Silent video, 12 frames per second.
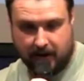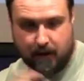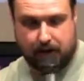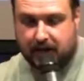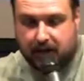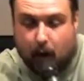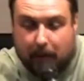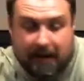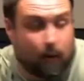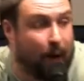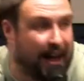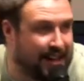You know, there's so
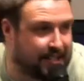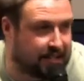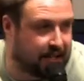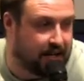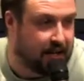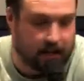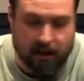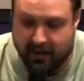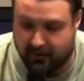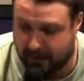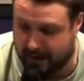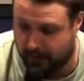many ways to
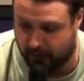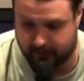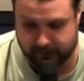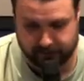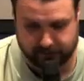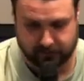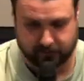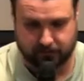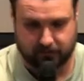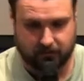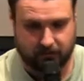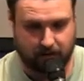love people.
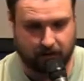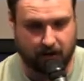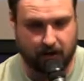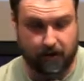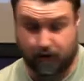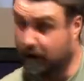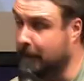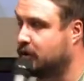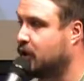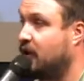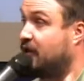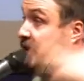The
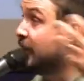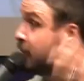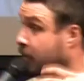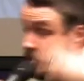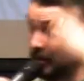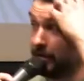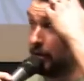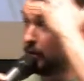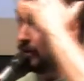scriptures are filled with them. Read